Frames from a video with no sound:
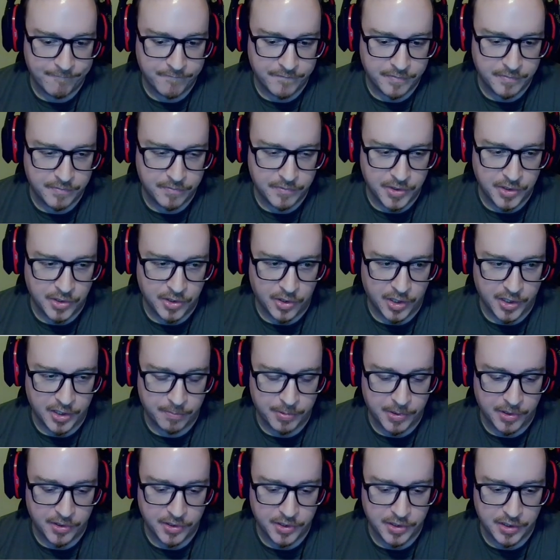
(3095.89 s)
you know, I could
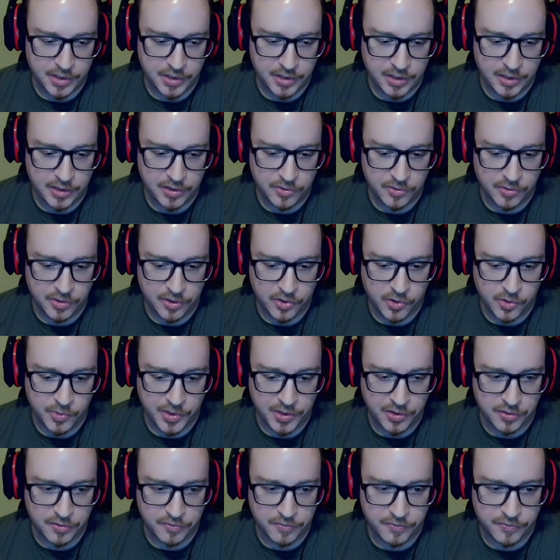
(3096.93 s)
probably get a king or a queen
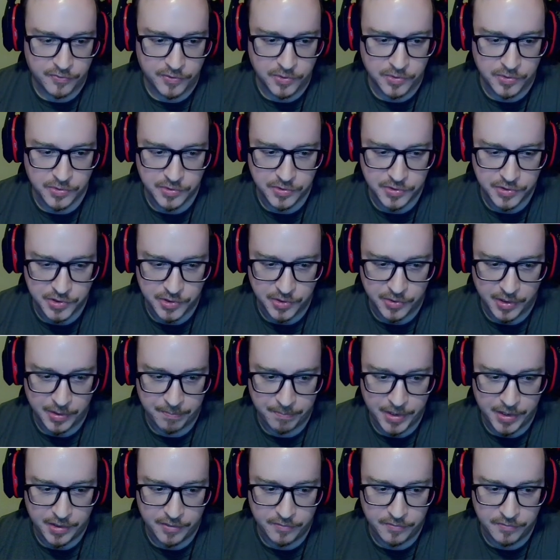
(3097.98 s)
to fold. So I
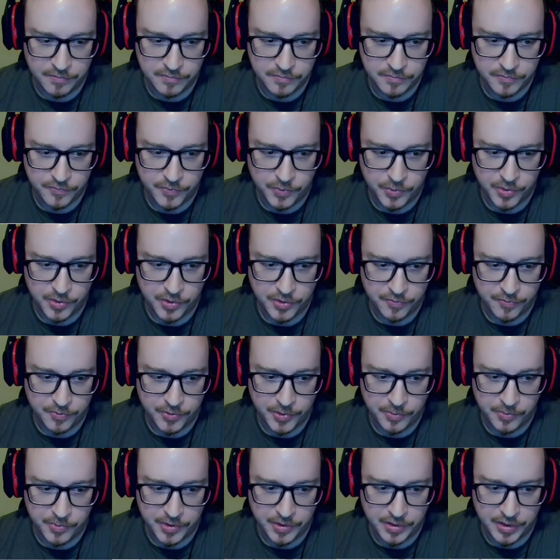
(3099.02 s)
bet
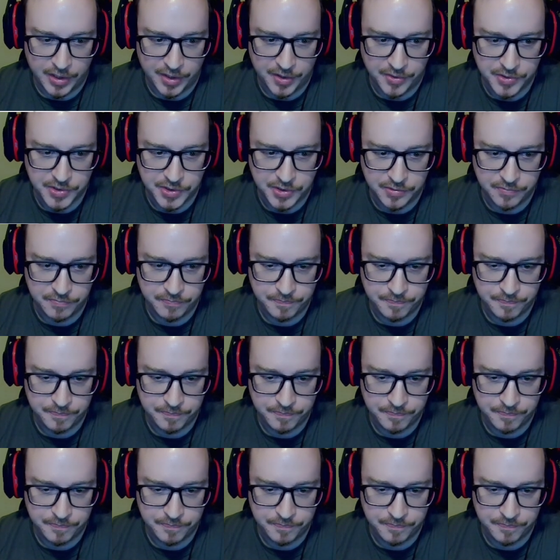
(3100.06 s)
441,000,